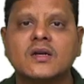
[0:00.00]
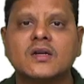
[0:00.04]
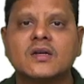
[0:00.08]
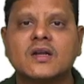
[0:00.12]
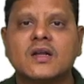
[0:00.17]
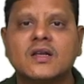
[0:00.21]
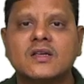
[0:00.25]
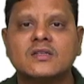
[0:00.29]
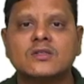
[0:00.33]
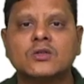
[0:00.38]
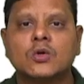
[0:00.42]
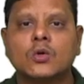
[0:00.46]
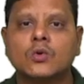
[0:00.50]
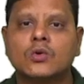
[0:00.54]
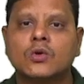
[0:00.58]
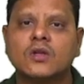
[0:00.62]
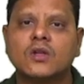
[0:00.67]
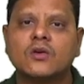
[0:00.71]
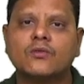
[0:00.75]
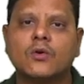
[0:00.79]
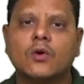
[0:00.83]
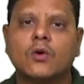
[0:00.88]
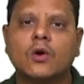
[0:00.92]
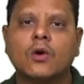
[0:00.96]
is due to the
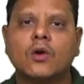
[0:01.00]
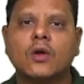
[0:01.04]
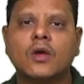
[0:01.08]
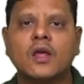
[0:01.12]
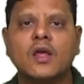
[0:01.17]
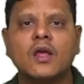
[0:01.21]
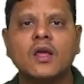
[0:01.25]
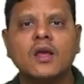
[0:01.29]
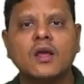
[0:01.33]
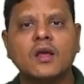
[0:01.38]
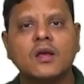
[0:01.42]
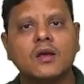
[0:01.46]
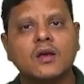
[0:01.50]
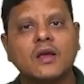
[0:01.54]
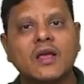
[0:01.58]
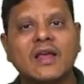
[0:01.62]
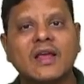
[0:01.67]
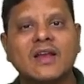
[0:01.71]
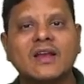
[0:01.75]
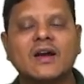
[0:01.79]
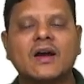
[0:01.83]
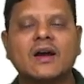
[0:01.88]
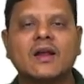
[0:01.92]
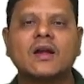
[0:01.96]
following
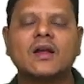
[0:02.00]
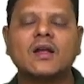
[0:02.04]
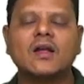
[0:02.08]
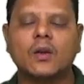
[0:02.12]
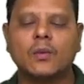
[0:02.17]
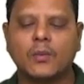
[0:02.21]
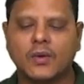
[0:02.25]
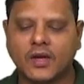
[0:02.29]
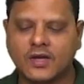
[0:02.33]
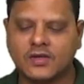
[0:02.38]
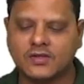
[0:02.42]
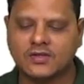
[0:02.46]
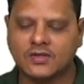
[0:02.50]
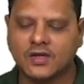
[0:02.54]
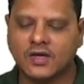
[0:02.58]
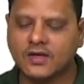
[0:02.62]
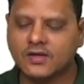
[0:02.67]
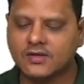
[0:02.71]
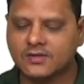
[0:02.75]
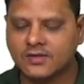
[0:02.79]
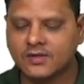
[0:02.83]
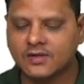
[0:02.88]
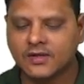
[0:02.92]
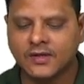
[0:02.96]
inherent
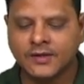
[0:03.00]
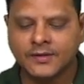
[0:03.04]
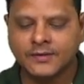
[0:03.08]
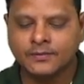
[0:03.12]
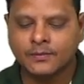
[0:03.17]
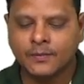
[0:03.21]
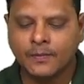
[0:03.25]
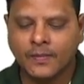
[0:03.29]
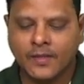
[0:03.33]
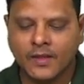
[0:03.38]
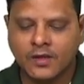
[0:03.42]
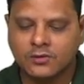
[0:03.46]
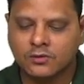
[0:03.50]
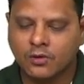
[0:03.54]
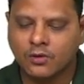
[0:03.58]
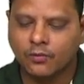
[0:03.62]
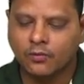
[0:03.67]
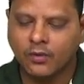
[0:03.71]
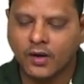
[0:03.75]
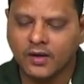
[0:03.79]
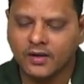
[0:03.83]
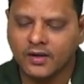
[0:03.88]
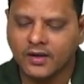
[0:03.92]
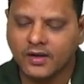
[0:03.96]
limitations. So
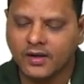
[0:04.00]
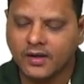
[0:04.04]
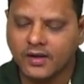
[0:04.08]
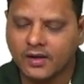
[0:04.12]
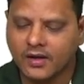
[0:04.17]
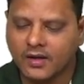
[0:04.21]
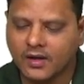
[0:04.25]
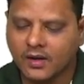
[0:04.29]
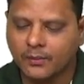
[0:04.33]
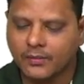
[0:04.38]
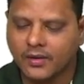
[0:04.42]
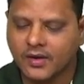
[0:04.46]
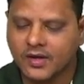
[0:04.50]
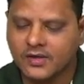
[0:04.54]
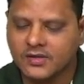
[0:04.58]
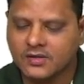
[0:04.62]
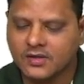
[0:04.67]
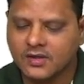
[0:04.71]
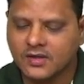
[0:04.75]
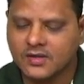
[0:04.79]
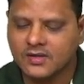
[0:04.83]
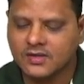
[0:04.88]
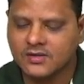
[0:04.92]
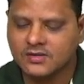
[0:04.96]
one inherent limitation
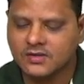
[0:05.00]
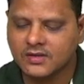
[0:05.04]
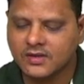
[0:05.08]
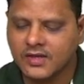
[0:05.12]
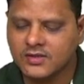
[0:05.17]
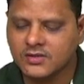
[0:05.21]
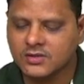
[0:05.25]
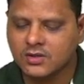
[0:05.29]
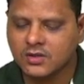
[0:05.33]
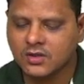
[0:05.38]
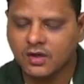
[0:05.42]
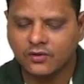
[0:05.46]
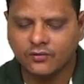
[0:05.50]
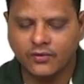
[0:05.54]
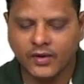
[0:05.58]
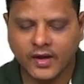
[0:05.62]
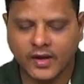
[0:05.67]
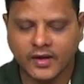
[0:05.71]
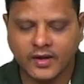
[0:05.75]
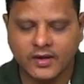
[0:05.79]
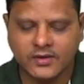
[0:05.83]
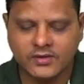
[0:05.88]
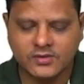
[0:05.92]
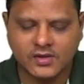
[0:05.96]
is nature of
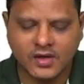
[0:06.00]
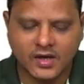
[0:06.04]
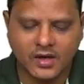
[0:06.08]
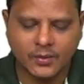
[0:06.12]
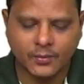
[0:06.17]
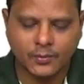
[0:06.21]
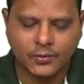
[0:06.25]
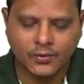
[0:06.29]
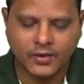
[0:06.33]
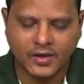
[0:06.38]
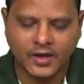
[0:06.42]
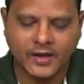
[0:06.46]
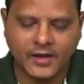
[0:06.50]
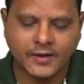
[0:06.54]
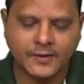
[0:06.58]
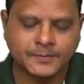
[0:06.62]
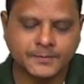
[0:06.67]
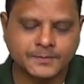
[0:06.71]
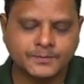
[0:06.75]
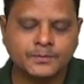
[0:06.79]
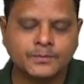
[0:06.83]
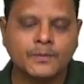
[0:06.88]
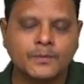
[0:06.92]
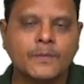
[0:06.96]
financial reporting.
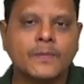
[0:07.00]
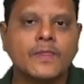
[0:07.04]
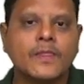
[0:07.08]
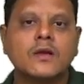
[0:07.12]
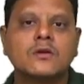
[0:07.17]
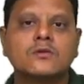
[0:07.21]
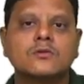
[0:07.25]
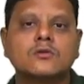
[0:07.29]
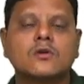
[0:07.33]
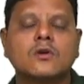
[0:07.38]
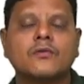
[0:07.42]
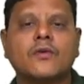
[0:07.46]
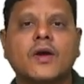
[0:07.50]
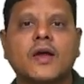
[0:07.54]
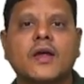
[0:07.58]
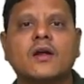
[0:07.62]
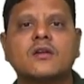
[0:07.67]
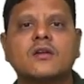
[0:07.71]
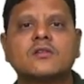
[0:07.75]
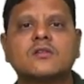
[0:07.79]
So financial